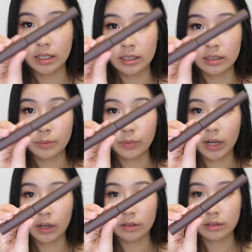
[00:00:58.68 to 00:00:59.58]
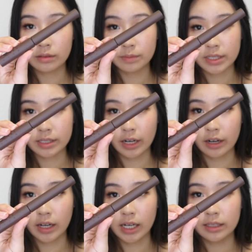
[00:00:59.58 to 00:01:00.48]
The Brow
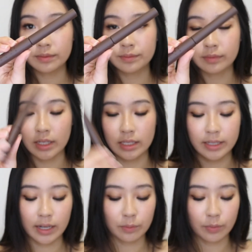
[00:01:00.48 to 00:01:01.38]
Mascara in Dark